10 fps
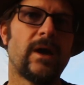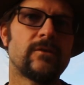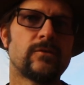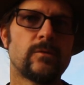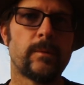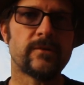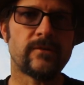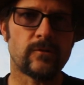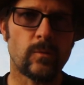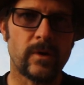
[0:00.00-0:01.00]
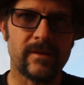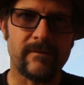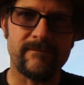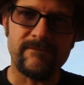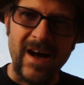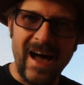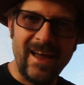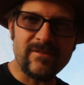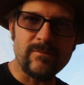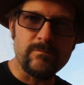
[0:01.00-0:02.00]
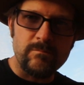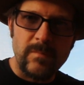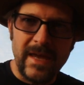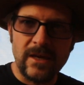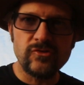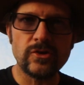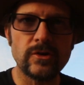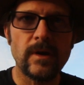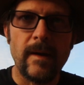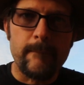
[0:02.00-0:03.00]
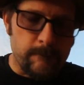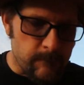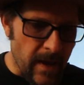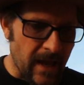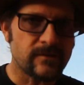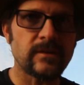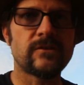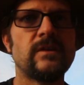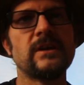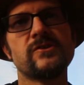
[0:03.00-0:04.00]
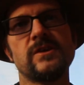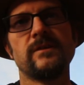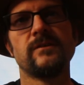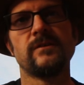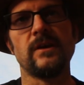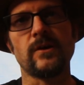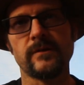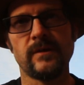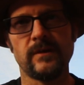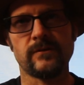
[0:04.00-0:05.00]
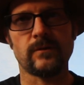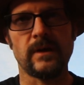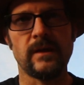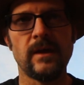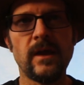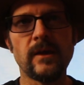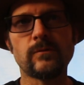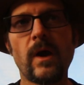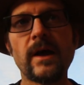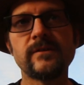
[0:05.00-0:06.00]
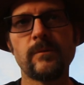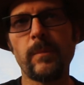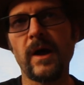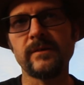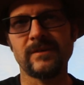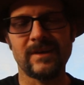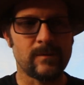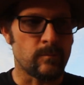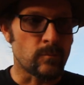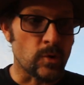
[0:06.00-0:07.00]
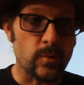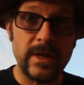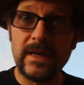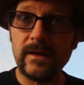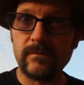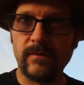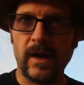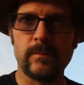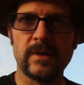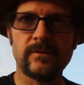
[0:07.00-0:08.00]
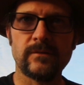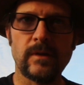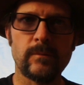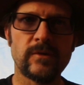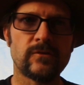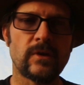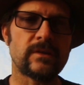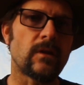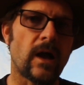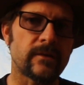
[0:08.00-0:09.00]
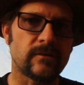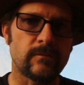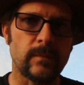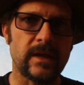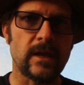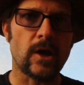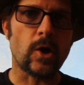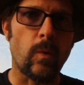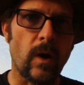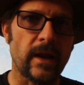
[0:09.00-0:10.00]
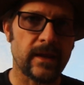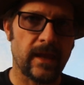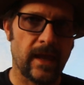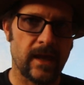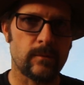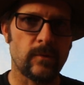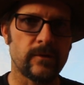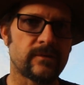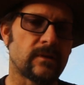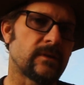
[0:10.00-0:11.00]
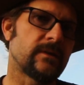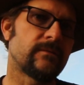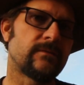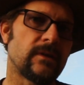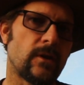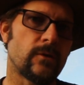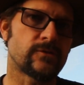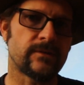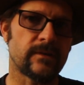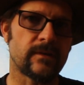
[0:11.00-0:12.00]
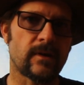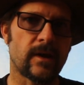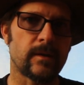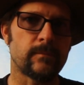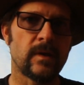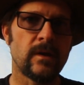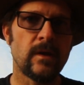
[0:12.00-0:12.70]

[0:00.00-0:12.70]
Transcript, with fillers: boundary represents one of the five major mass extinctions in Earth's history, as rocks deposited in marine environments demonstrate the loss of many aquatic animals that lived in the oceans at the time.